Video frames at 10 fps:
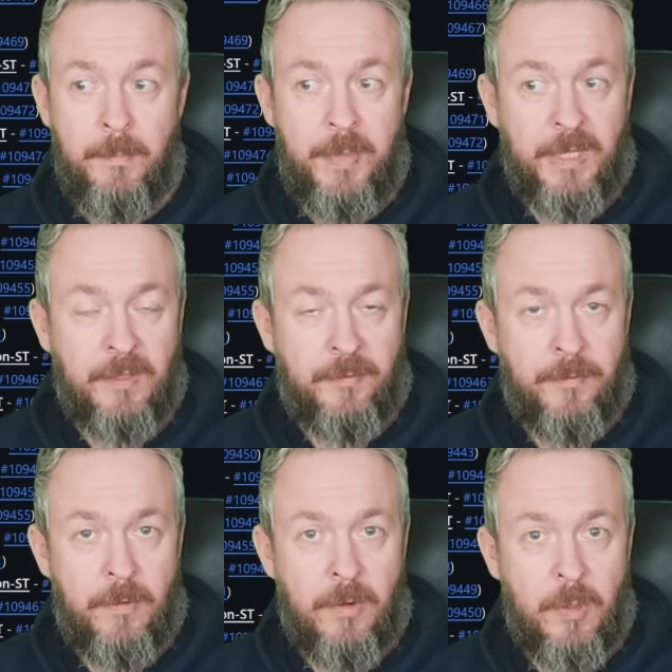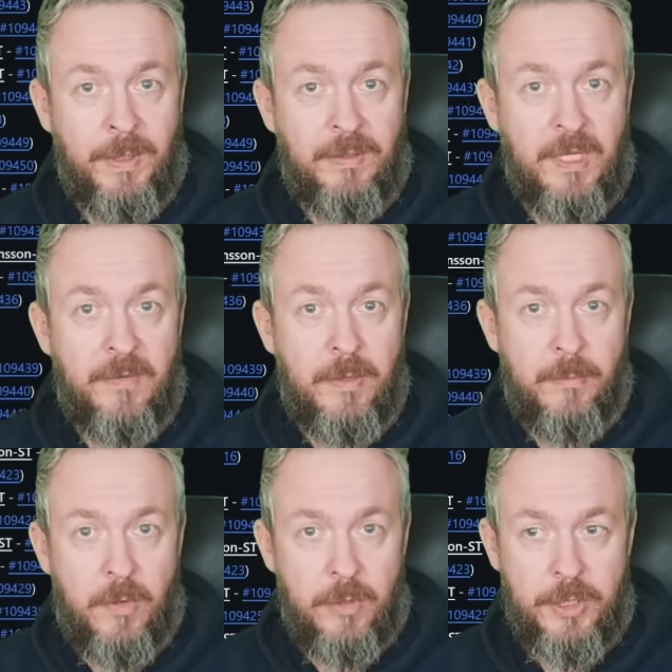beta 4 with even
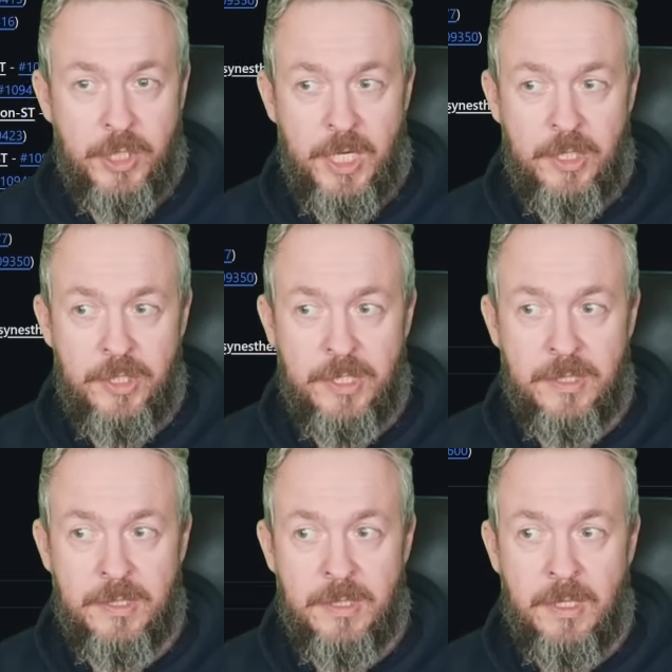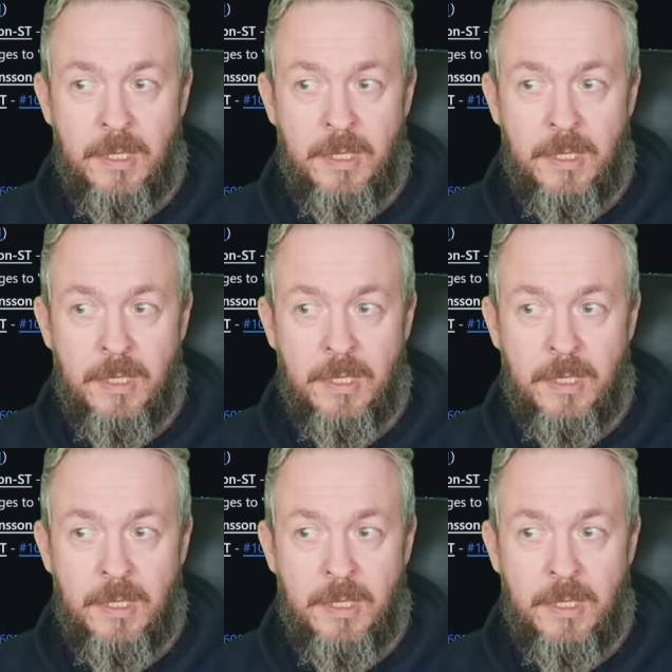more changes,